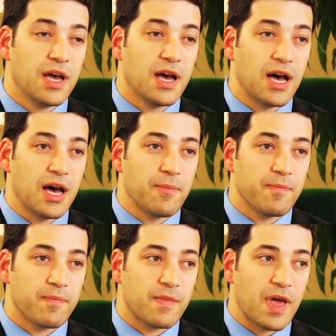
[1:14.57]
And
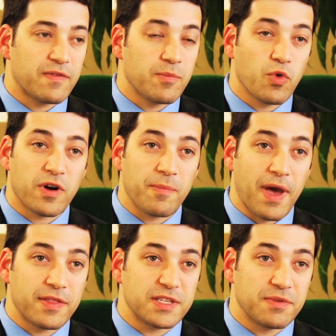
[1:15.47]
from word of
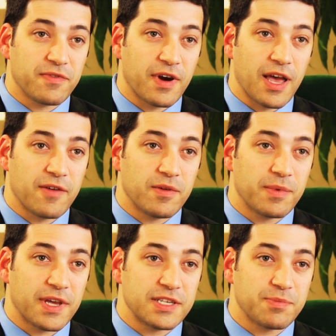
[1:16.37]
mouth, it's been very helpful
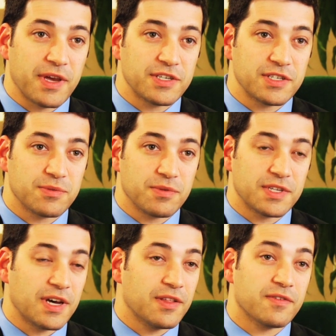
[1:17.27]
because patients will
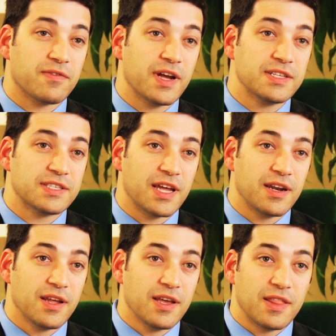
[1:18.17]
tell their friends that
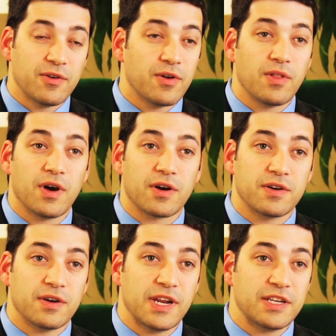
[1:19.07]
they're no
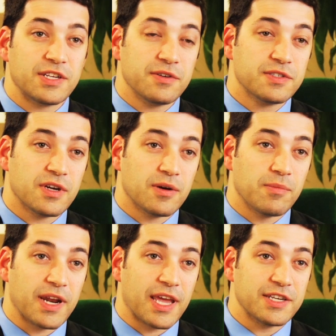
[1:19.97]
longer needing to use their
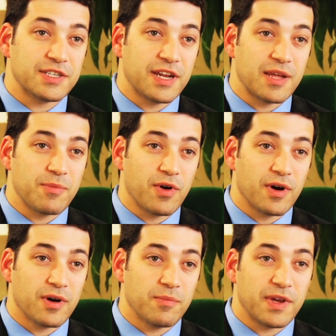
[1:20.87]
medication
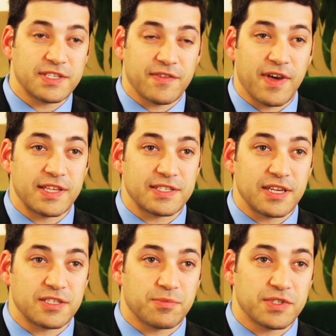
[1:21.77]
anymore because they've had this
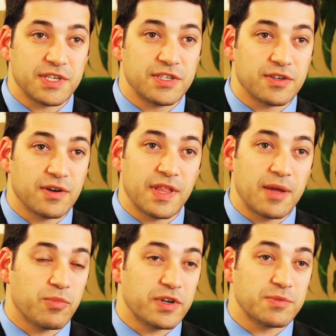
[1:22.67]
laser procedure, and
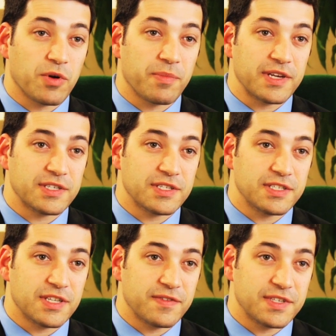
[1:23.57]
that brings more patients
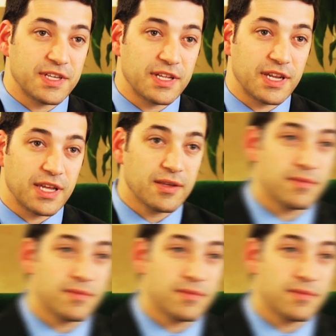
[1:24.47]
into the facility.